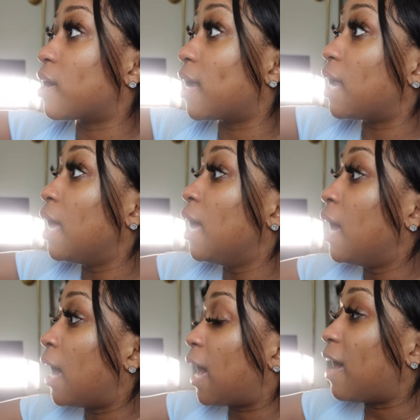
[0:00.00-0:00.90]
right?
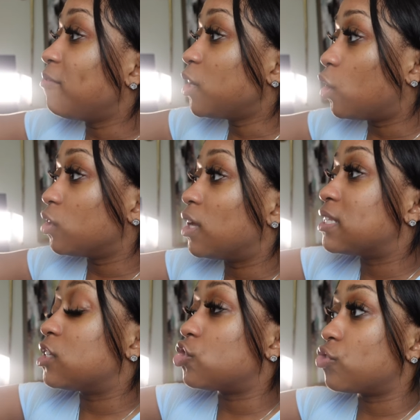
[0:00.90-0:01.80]
I've been holding on
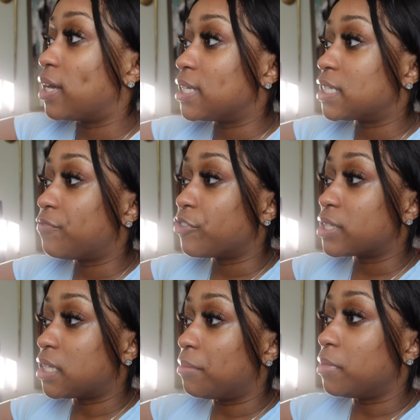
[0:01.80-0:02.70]
to this dress for
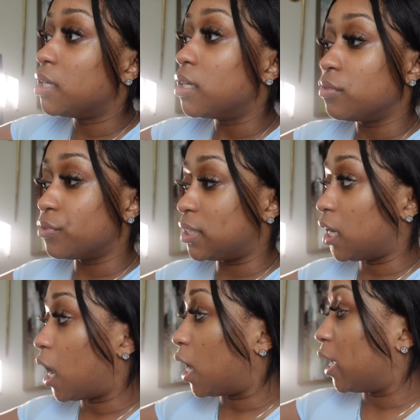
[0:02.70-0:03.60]
some really
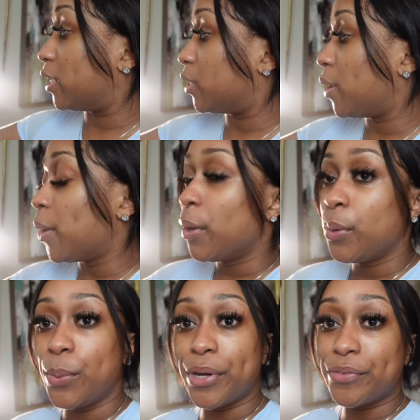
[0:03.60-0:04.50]
odd,
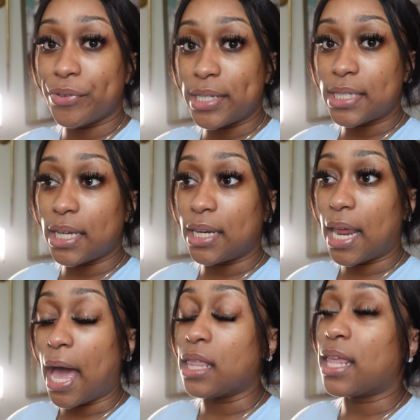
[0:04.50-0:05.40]
weird reason.
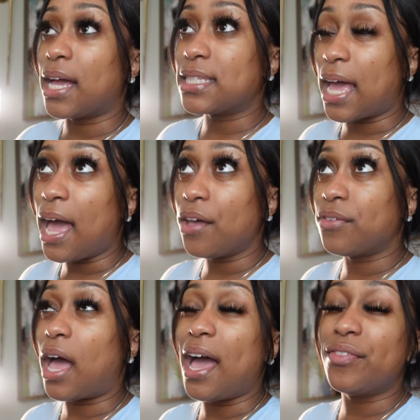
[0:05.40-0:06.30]
Like I said, I have
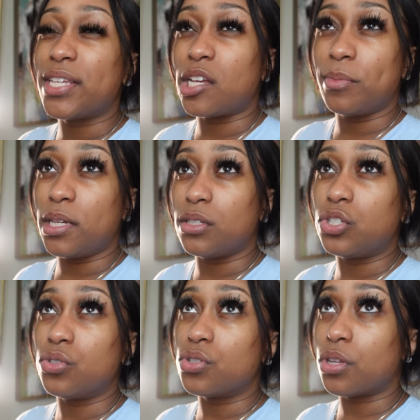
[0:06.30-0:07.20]
I have attachment
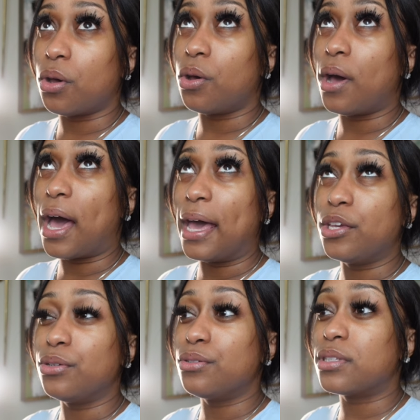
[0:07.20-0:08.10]
issues, so I
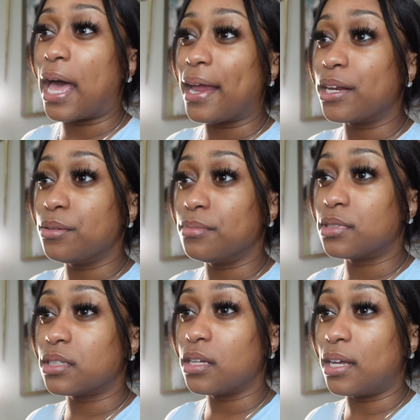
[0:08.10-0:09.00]
use
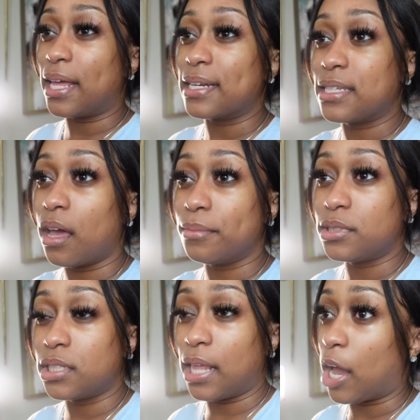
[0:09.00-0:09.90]
items a lot of times
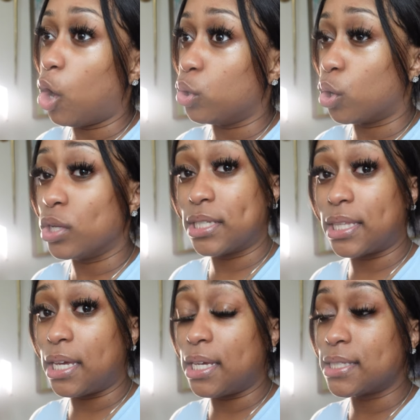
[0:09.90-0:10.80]
to like hold on to
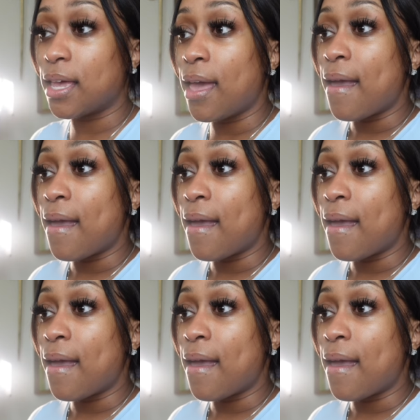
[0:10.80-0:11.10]
things